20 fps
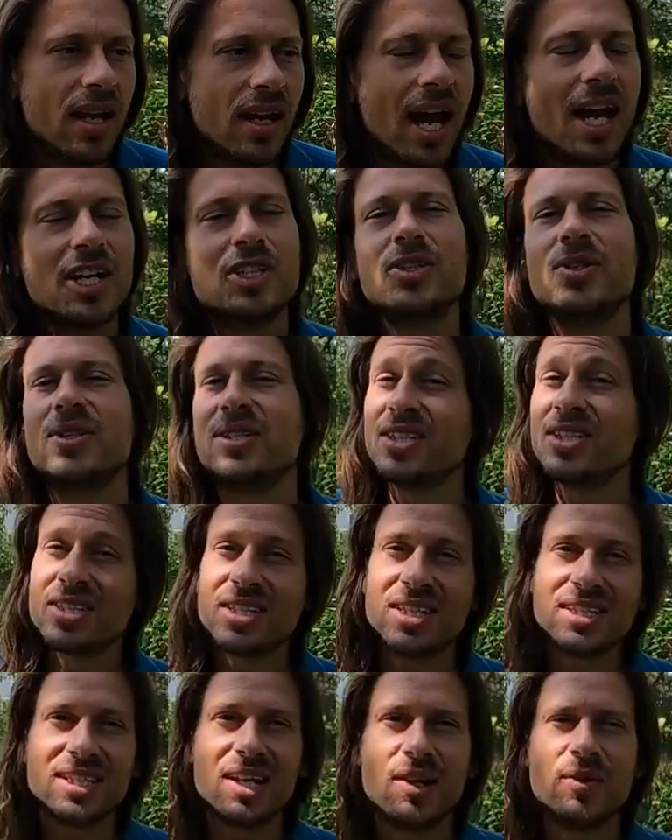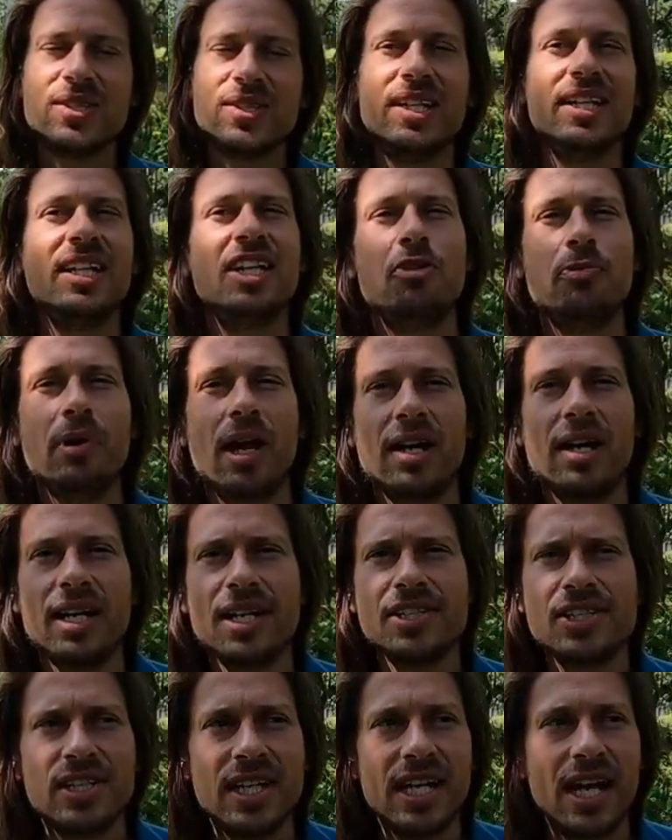Actually, it was just because I was thinking about it
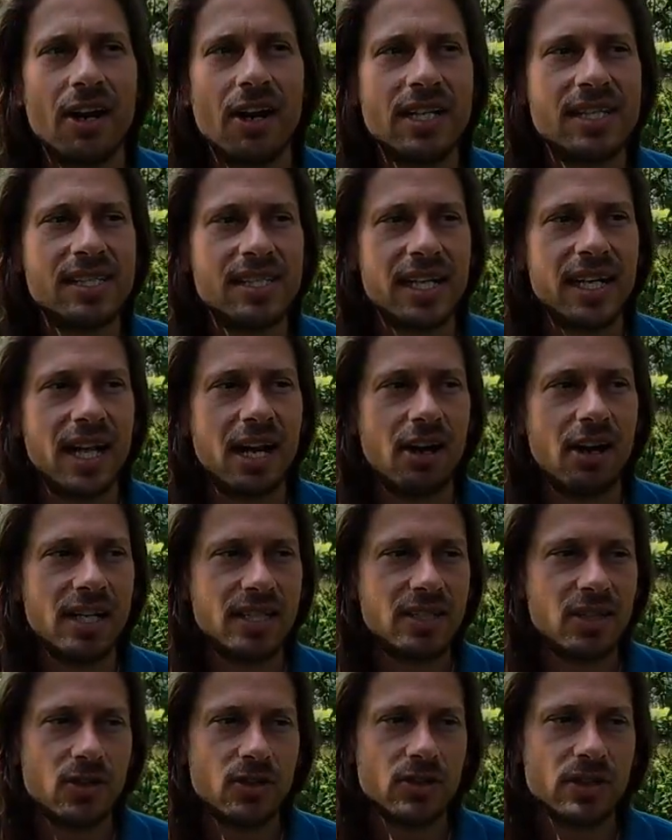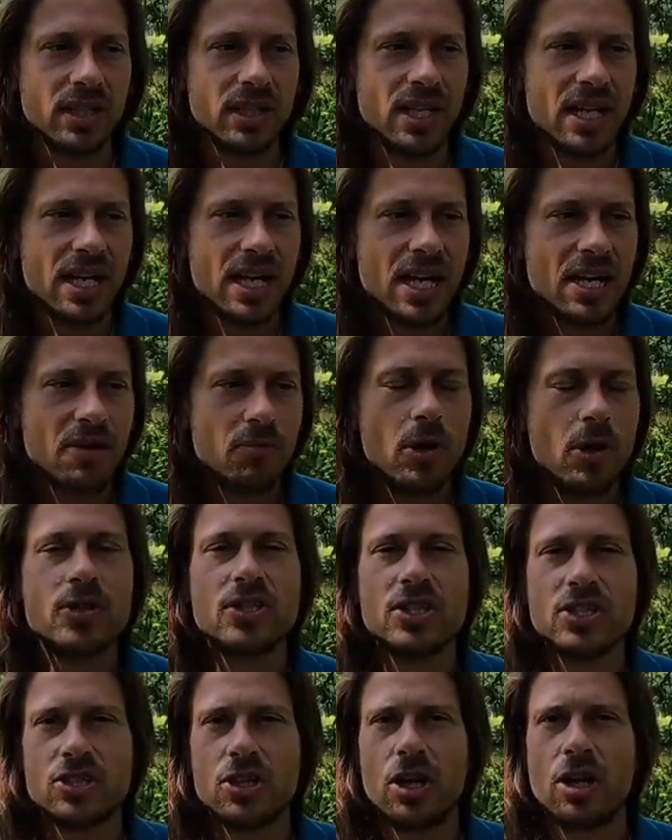yesterday, how I said how
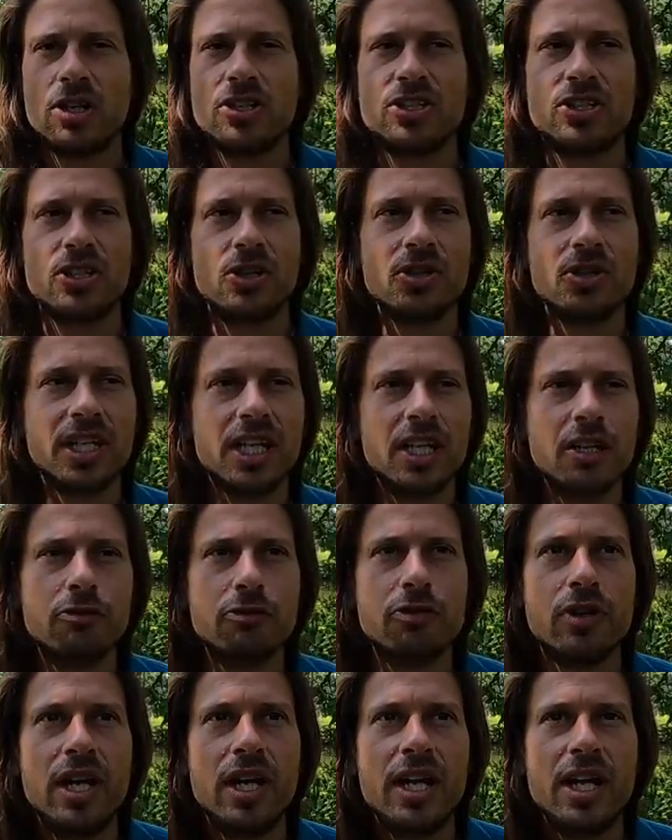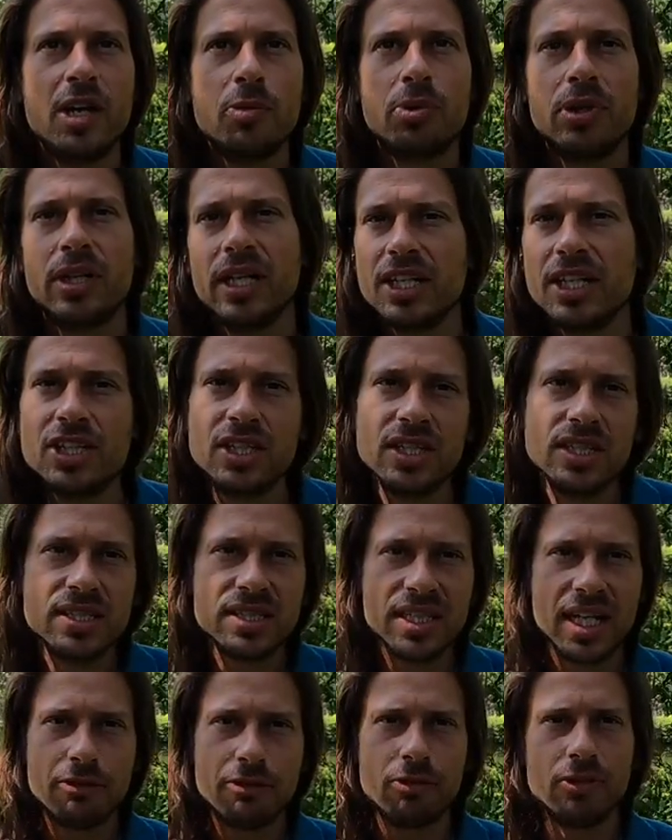most astrologers don't give predictions
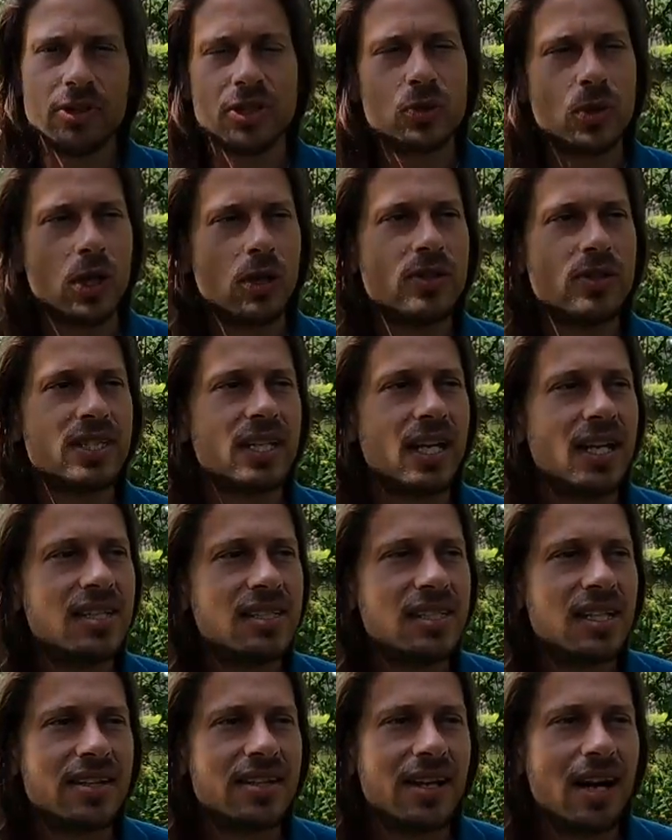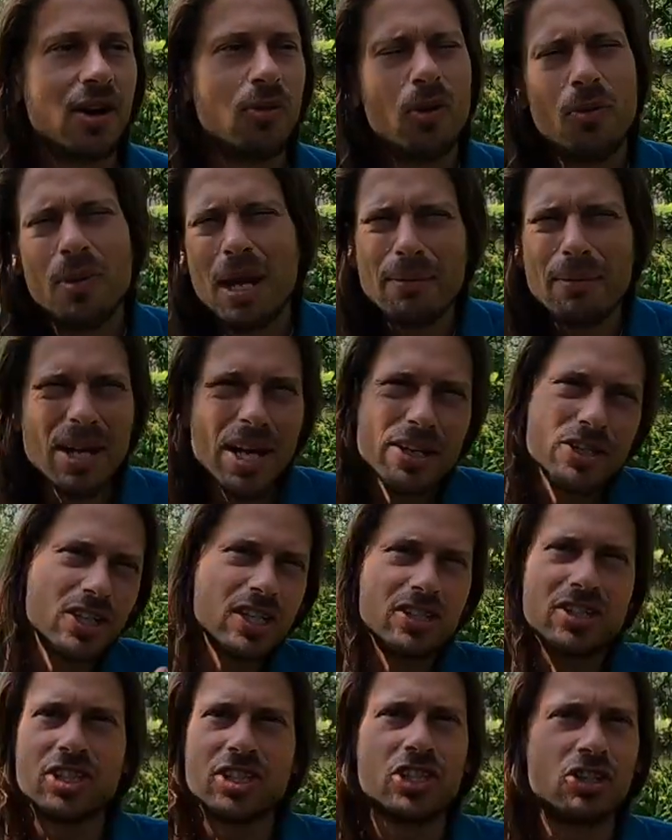like for the 12 signs, and I thought, well, maybe I
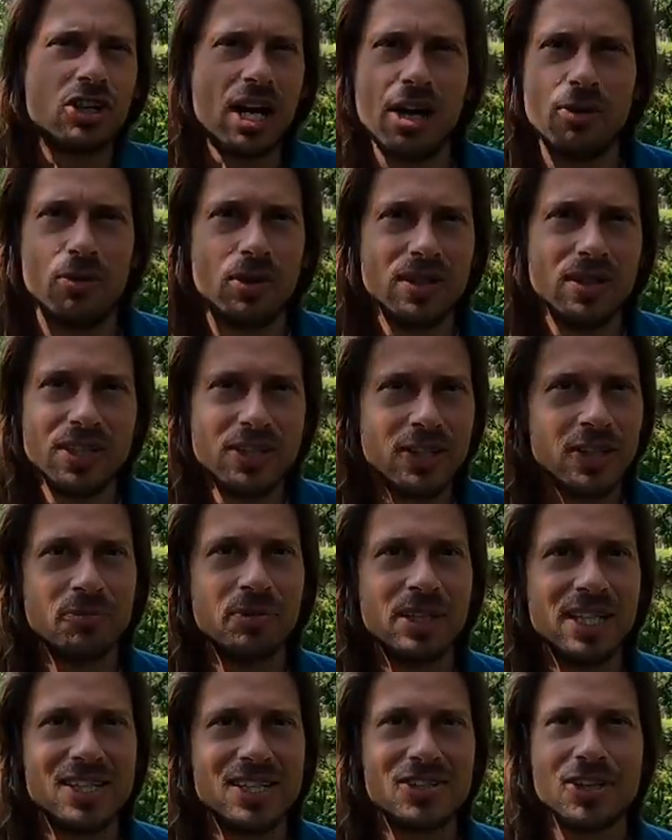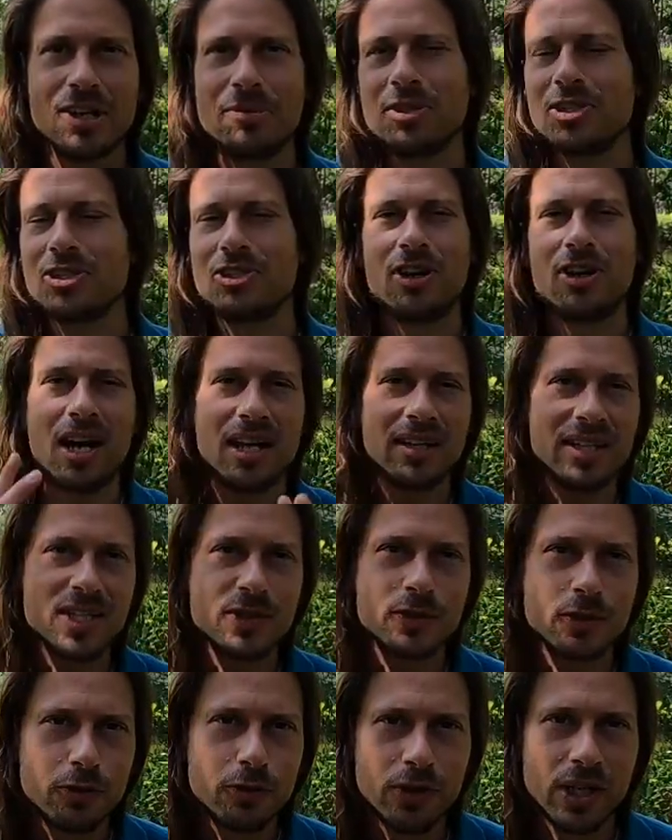should just try one, you know what I mean? So I'm just trying this
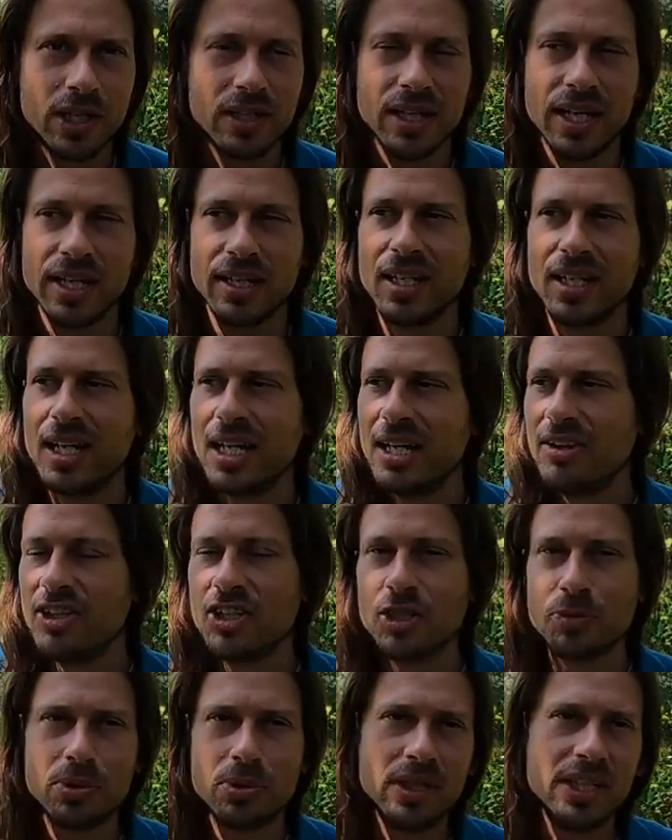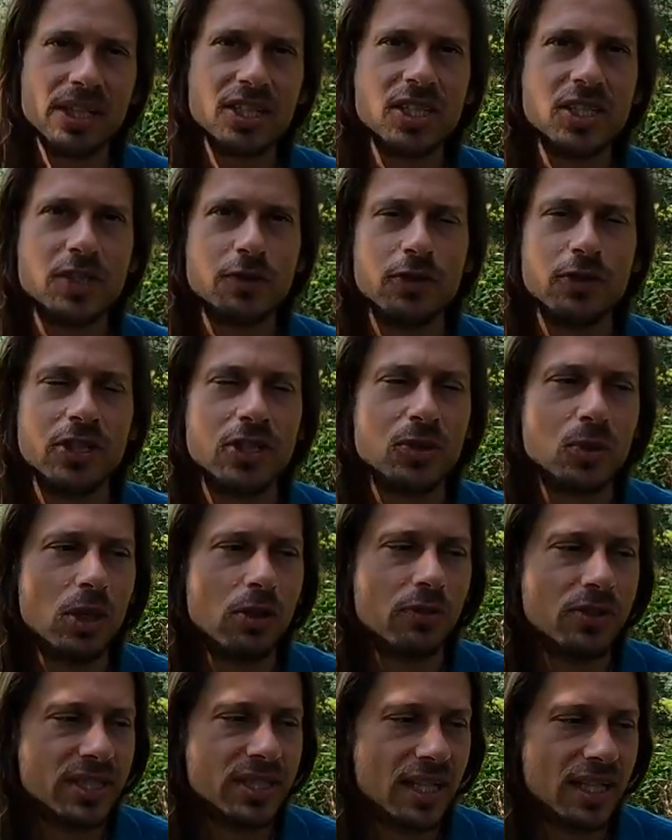for fun, like these are predictions for the
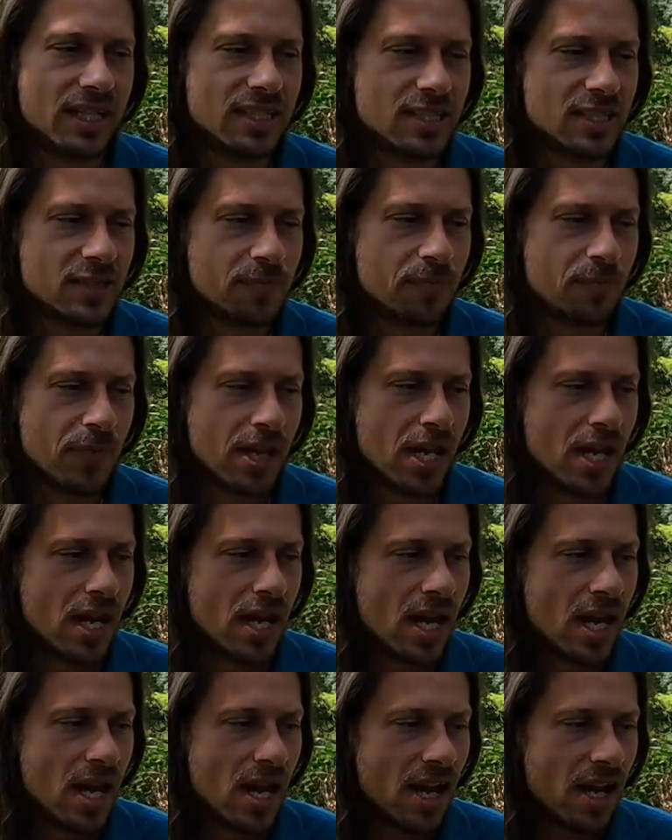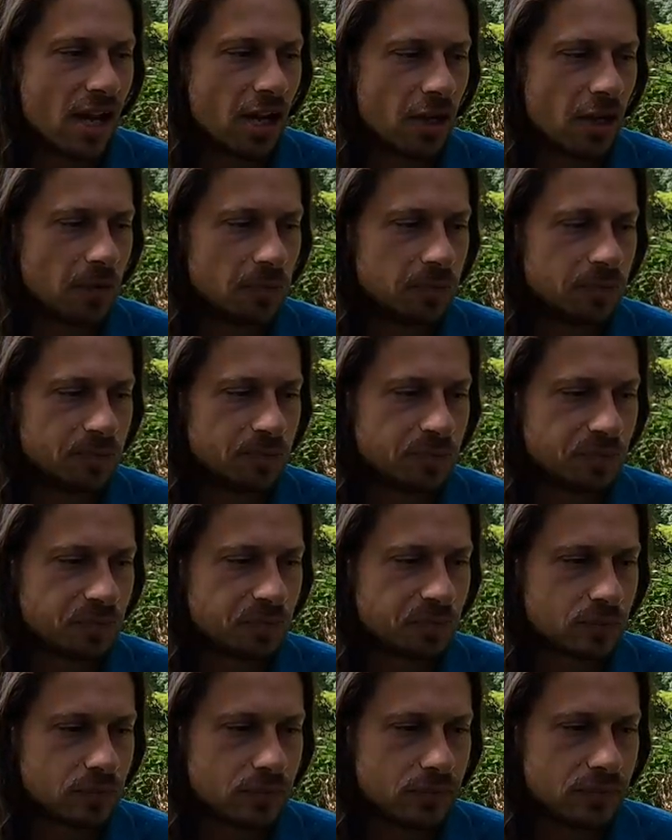12 signs.
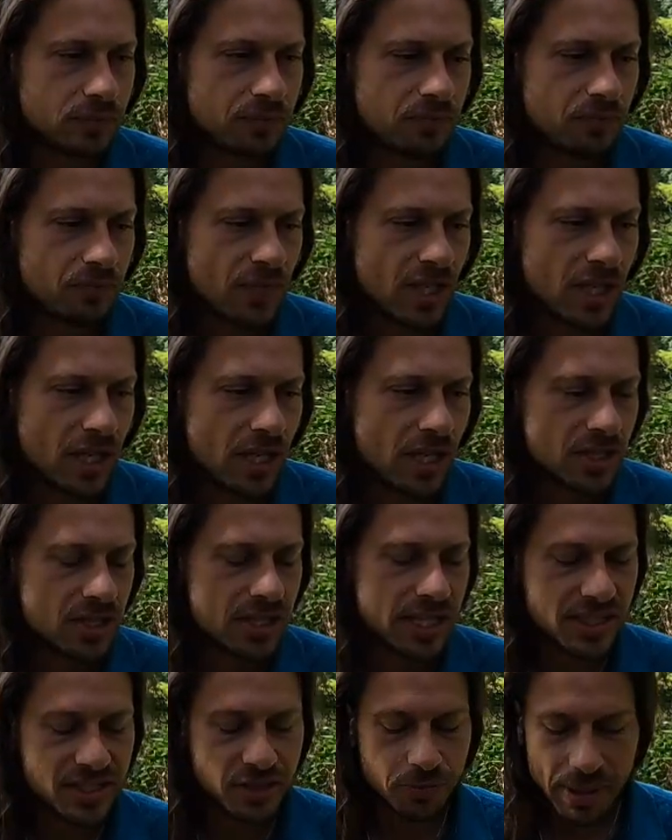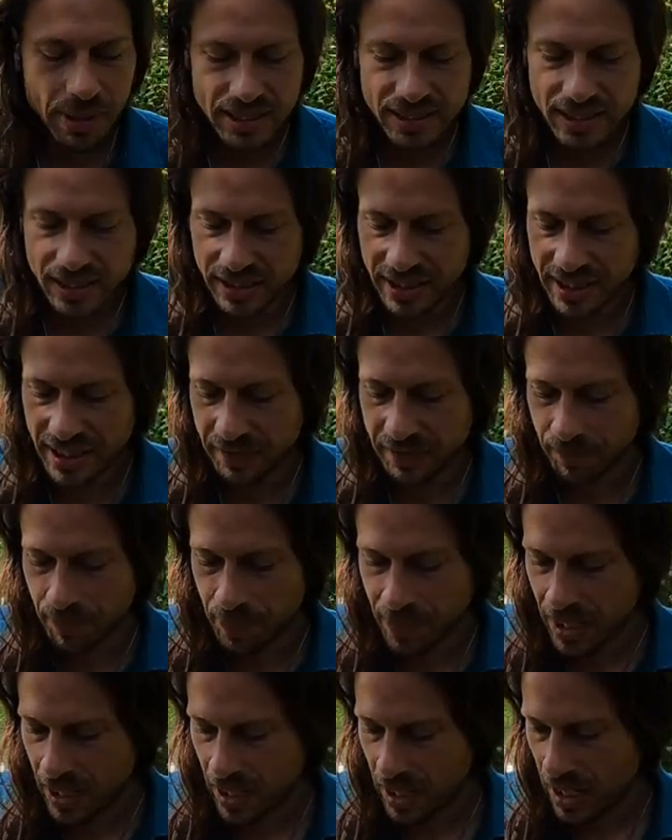So basically
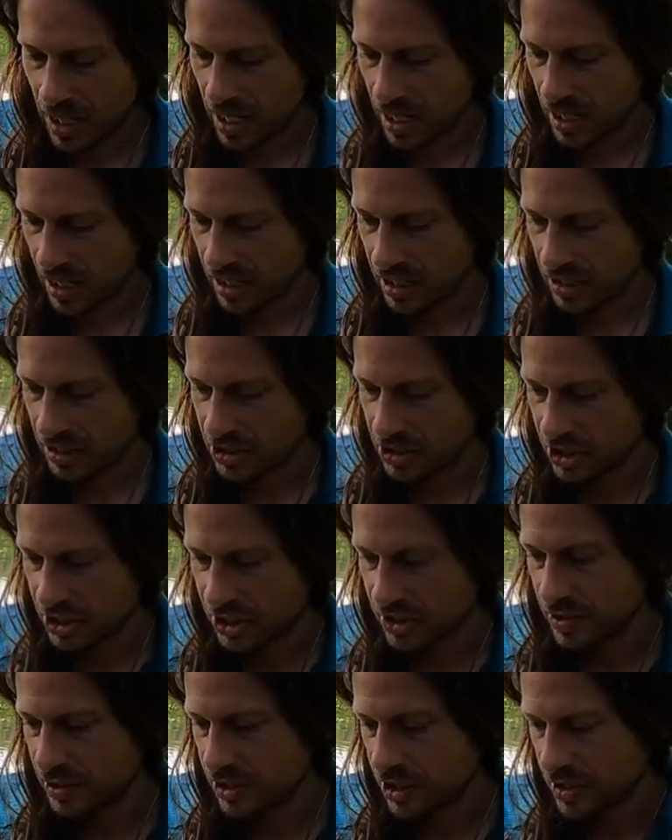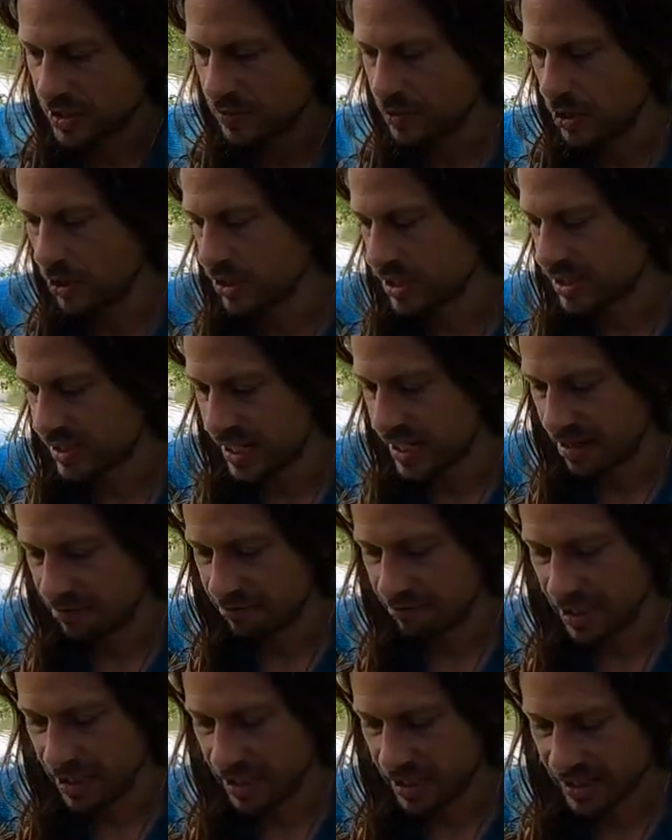just notice that
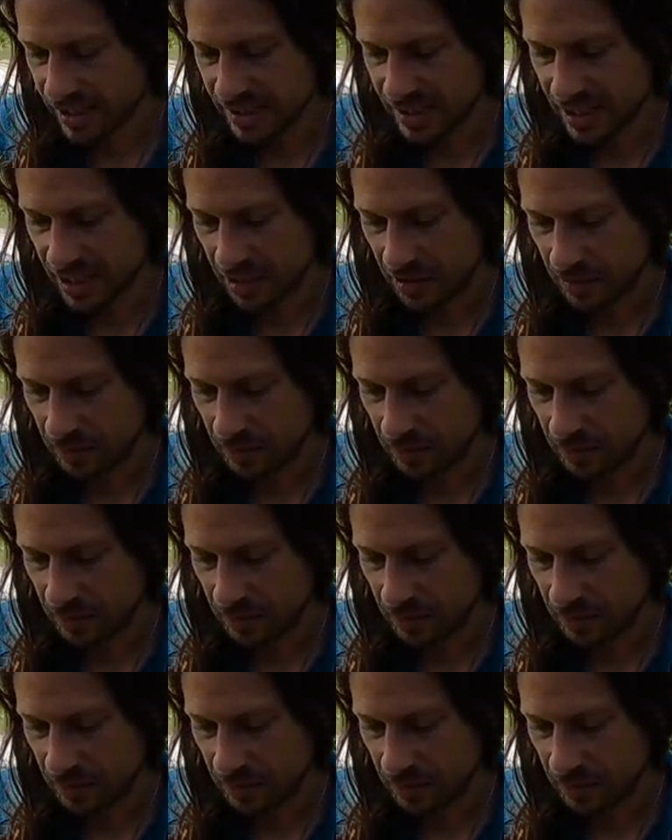Venus